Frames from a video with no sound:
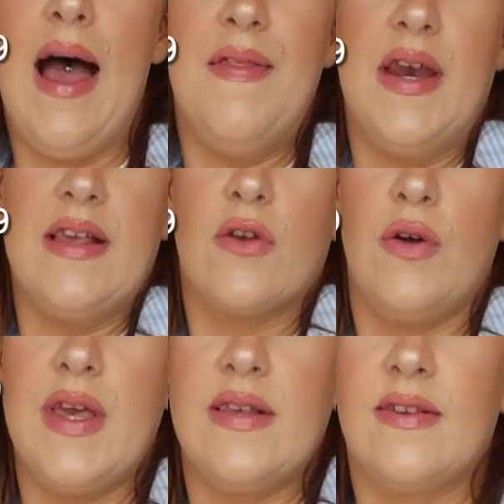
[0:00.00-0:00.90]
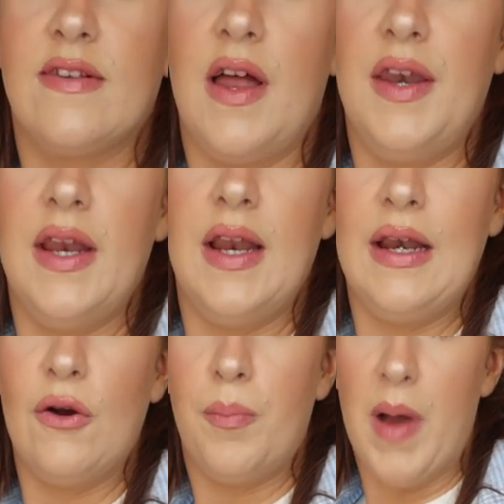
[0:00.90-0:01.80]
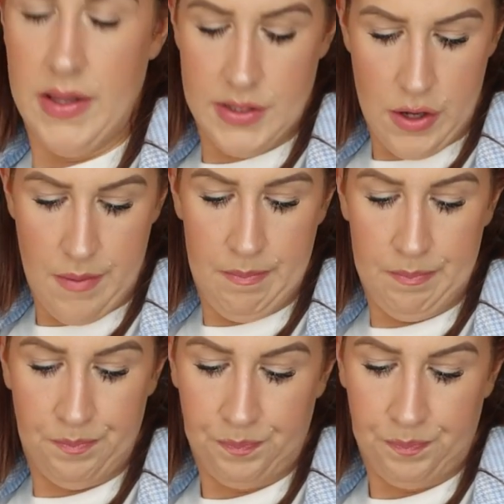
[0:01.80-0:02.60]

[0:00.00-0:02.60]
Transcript: And then it's got these stunning little buttons on,